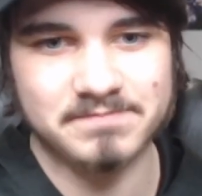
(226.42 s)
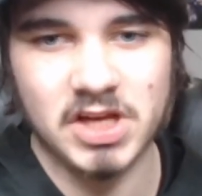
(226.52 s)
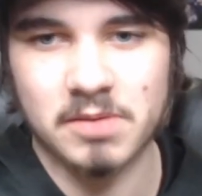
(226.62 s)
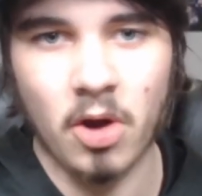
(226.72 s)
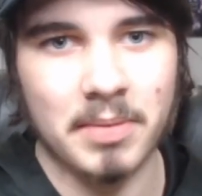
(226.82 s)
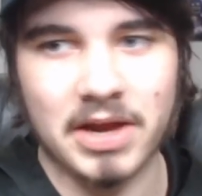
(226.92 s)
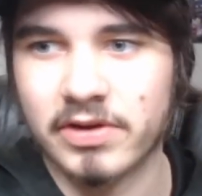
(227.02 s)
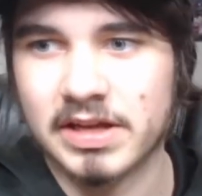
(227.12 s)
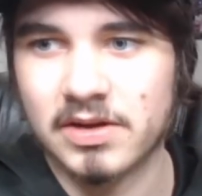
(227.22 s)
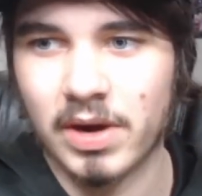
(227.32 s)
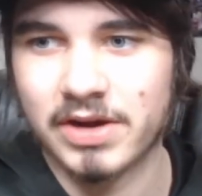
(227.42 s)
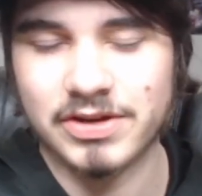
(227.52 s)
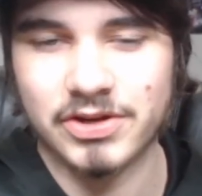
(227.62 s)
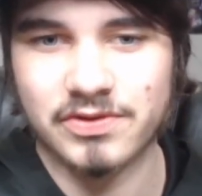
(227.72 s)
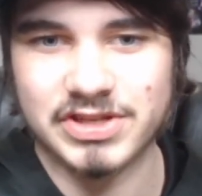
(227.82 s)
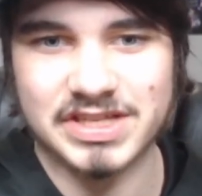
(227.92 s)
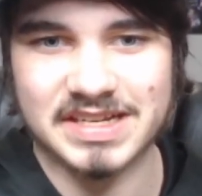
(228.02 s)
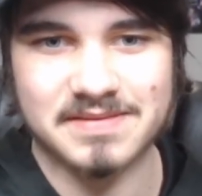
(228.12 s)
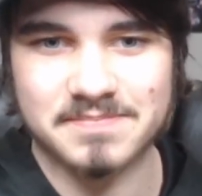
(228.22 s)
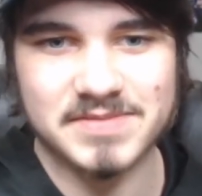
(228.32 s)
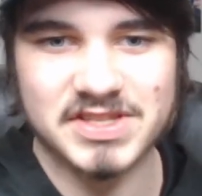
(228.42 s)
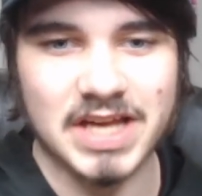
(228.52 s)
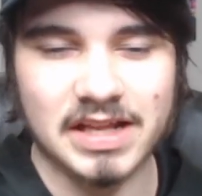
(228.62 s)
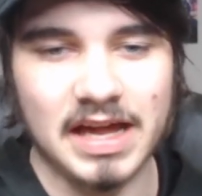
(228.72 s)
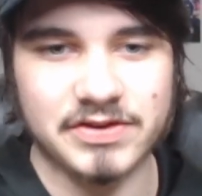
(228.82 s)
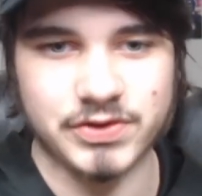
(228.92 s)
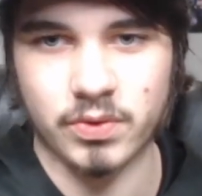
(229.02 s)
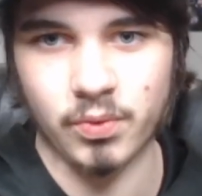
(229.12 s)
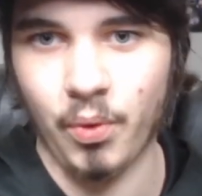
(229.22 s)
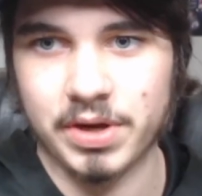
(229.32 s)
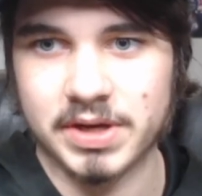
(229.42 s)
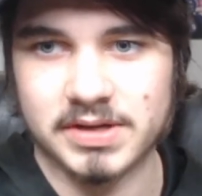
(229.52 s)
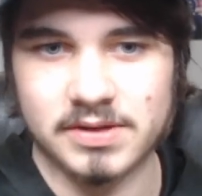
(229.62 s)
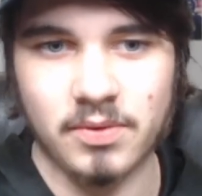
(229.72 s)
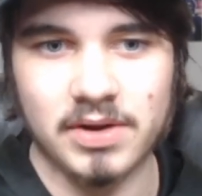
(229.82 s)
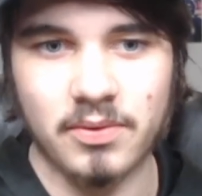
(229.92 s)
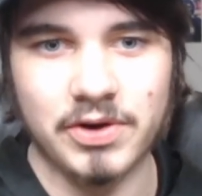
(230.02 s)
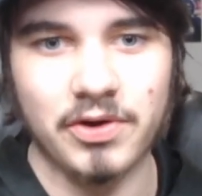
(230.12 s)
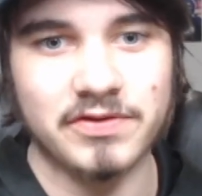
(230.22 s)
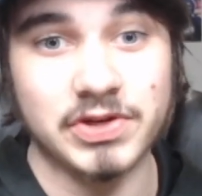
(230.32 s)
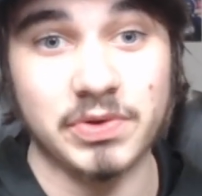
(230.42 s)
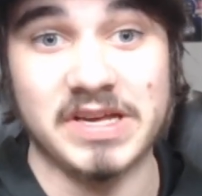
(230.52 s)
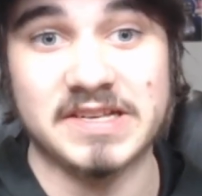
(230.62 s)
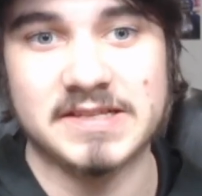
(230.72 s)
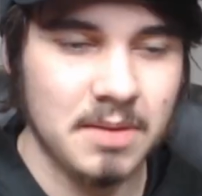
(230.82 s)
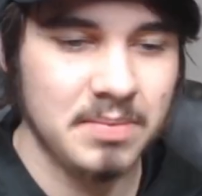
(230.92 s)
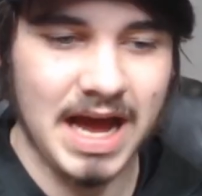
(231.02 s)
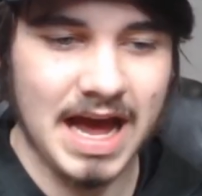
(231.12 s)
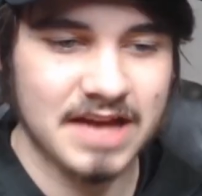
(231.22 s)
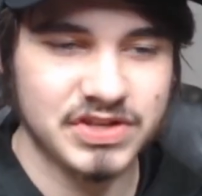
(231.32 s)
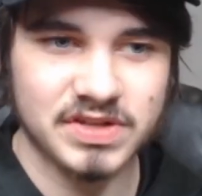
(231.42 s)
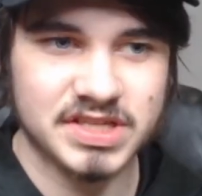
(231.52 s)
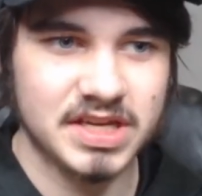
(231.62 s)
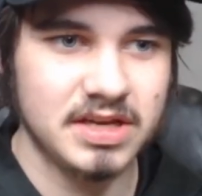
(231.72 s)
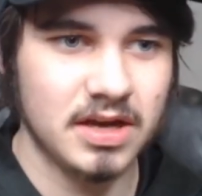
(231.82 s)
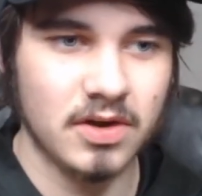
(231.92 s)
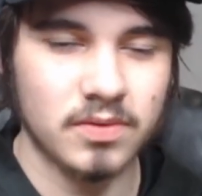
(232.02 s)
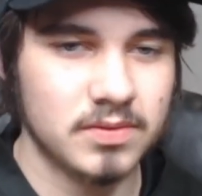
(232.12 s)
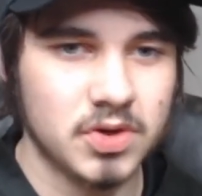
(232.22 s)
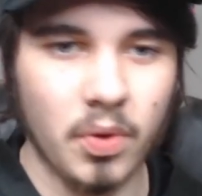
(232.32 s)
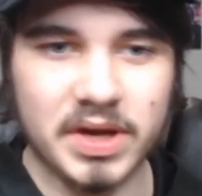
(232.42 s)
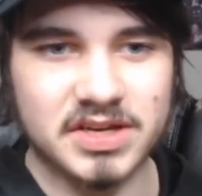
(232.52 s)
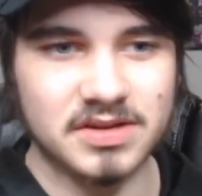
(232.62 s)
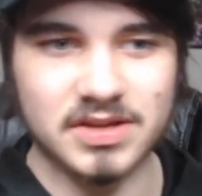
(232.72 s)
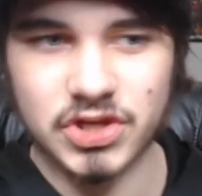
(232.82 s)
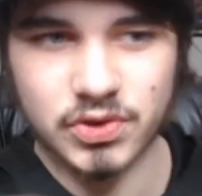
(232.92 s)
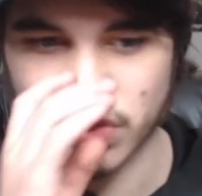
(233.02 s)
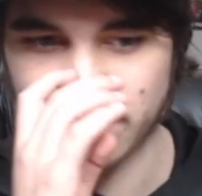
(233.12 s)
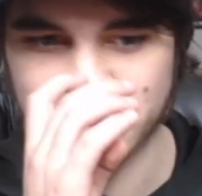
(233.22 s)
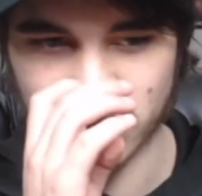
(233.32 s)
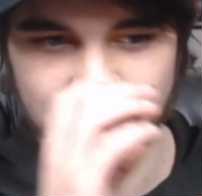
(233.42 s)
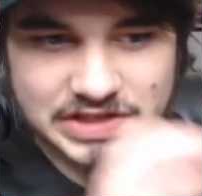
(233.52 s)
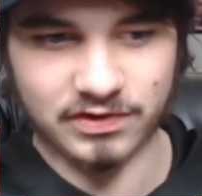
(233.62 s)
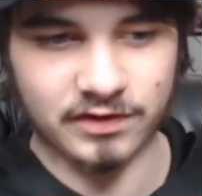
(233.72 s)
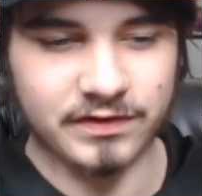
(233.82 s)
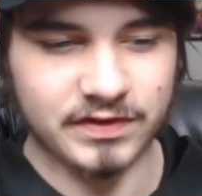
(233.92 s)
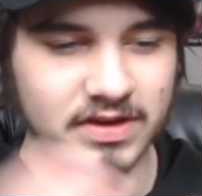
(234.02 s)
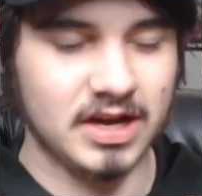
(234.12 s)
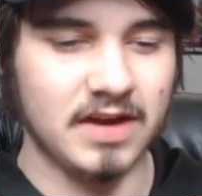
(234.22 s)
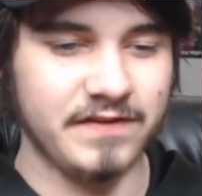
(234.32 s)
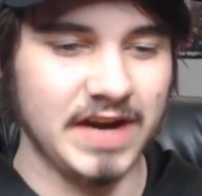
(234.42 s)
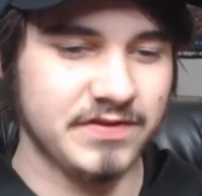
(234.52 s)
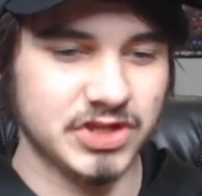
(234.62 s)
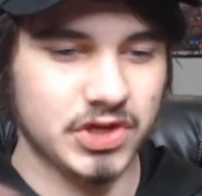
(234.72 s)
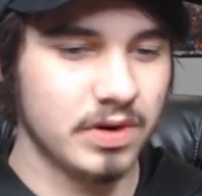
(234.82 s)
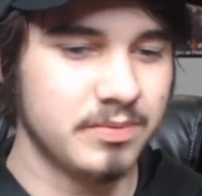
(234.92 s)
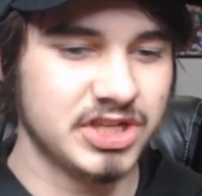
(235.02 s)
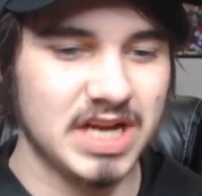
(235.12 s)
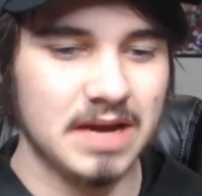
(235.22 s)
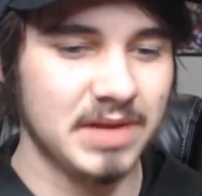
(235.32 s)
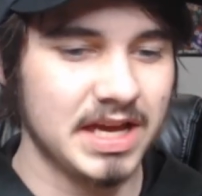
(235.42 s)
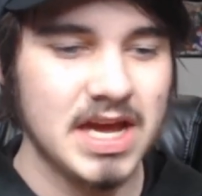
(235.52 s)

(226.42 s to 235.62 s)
come on, man, really? Why couldn't you have just, sell it as your own work? Why do you have to do this? But yeah, as you can see, a quick YouTube search for FNAF Security Breach gameplay.